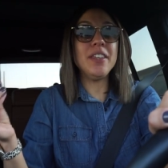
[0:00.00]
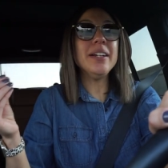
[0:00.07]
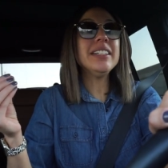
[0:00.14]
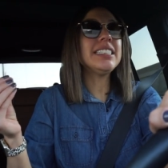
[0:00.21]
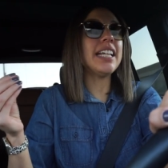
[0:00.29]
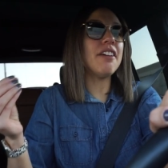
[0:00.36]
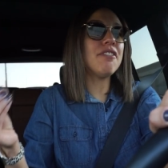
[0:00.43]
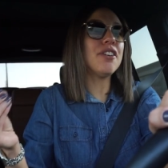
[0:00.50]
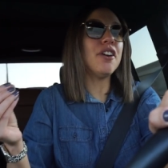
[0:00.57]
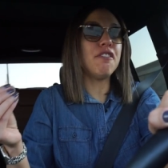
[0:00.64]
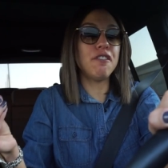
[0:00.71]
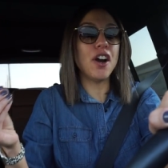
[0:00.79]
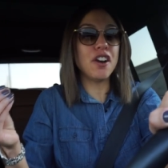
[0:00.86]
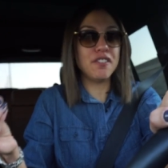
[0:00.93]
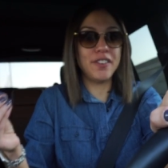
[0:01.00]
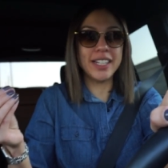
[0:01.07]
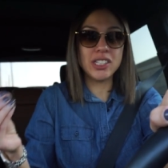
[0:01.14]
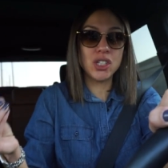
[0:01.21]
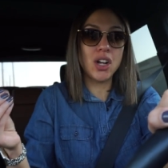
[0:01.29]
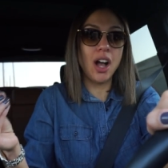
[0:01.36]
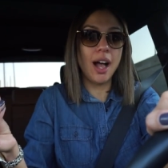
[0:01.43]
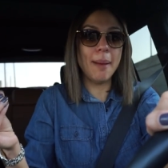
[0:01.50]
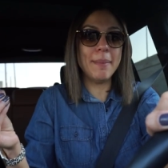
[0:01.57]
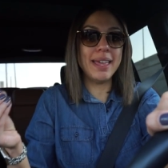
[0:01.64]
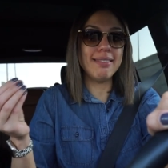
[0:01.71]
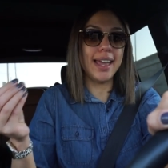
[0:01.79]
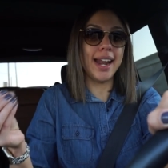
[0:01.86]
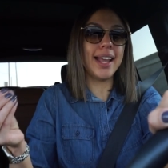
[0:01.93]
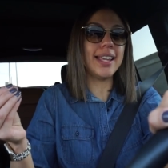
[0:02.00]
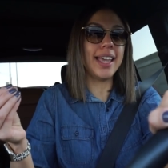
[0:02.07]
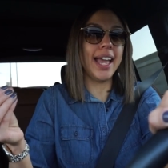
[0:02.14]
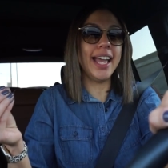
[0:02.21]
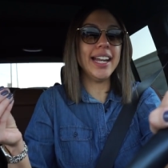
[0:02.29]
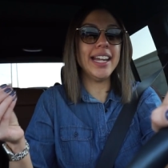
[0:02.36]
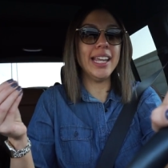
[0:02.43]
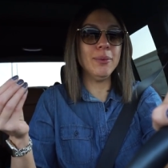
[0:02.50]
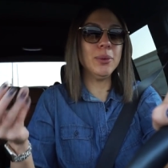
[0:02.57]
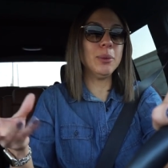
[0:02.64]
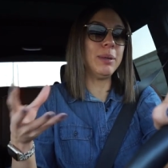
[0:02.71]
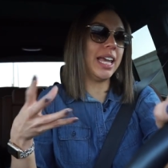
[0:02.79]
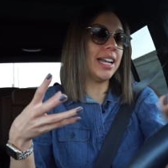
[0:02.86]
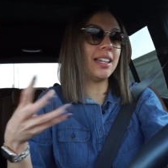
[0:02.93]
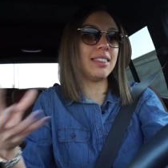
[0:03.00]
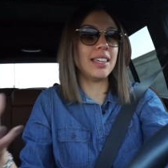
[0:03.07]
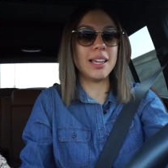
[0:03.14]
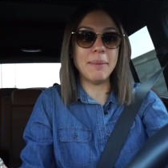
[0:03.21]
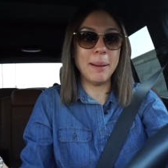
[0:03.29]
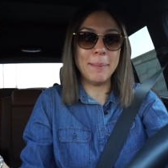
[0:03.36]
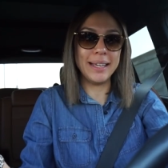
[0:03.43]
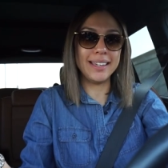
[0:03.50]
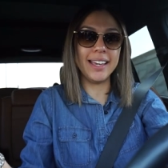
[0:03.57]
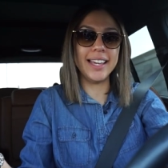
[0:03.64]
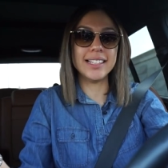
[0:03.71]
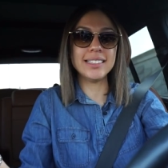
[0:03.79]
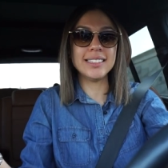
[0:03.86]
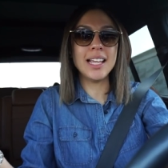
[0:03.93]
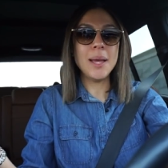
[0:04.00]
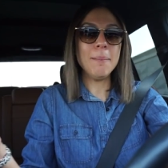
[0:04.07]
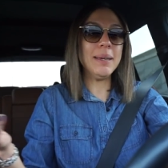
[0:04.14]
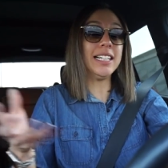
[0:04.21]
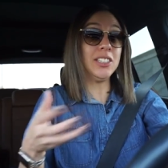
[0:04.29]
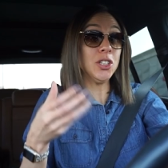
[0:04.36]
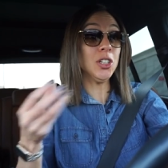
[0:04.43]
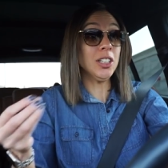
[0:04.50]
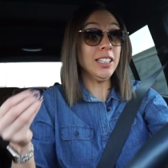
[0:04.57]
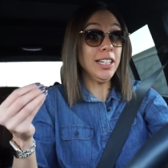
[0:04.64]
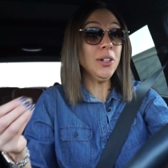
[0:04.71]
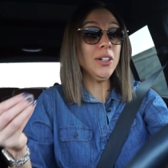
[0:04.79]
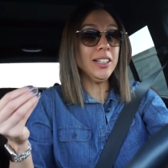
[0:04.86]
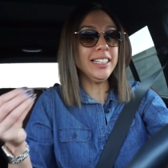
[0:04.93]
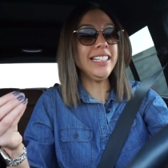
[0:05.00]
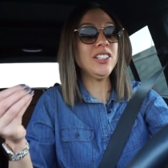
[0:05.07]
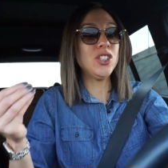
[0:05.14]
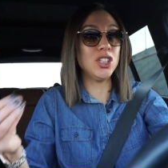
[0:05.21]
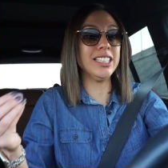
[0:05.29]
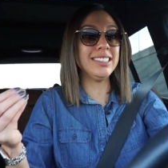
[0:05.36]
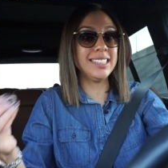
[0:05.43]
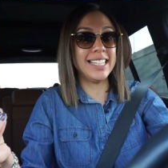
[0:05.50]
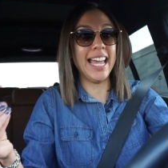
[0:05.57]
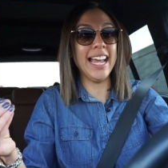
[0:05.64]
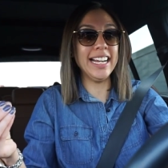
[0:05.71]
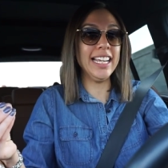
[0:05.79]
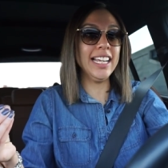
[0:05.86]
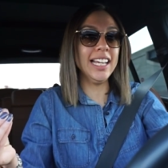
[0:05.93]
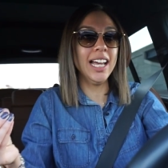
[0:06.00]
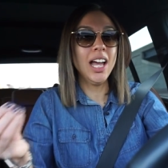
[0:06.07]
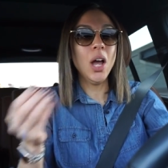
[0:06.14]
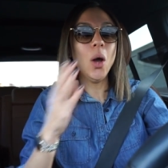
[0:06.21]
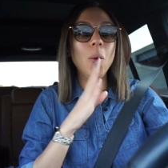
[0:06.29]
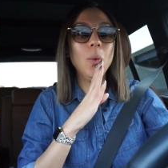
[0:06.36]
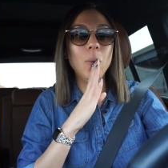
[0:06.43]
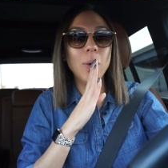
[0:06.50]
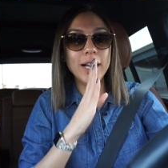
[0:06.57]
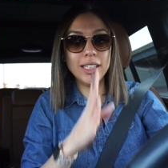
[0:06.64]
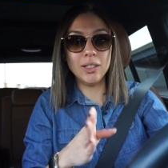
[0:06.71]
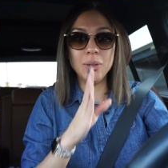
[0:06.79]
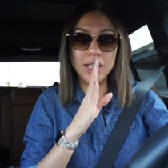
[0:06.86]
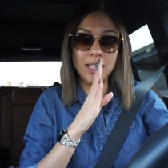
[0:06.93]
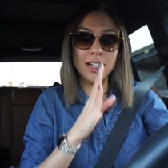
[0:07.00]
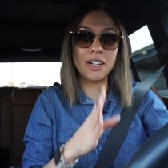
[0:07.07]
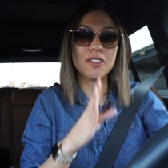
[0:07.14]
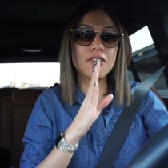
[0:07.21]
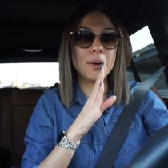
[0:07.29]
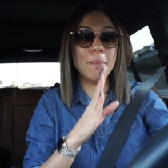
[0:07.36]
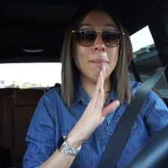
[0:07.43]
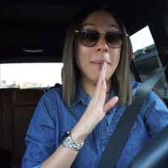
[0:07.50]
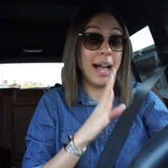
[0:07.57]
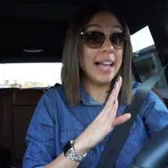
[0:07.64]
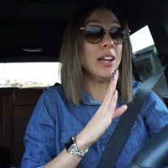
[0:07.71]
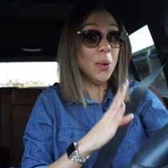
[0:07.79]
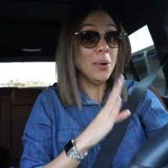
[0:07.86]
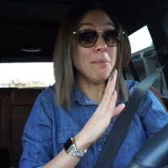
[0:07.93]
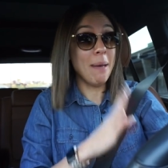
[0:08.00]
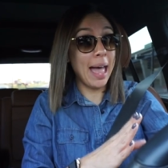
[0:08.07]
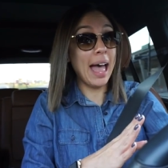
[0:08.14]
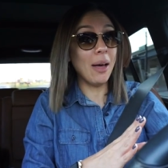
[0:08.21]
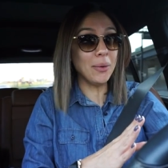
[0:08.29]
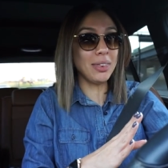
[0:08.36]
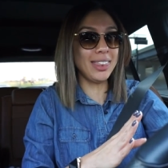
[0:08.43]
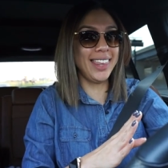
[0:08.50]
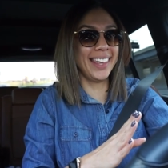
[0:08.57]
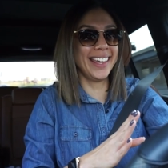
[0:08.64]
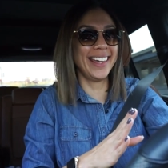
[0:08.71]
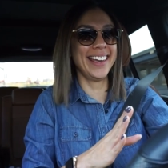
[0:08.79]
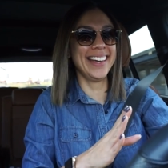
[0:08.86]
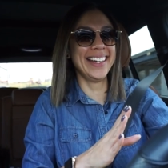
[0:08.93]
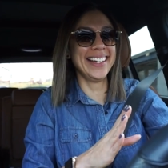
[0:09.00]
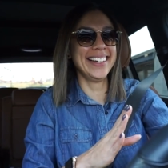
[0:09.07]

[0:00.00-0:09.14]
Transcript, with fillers: there's ever a far-fetched comment that I get, it would be anything about my kids because you're literally just getting what you hear from my own mouth.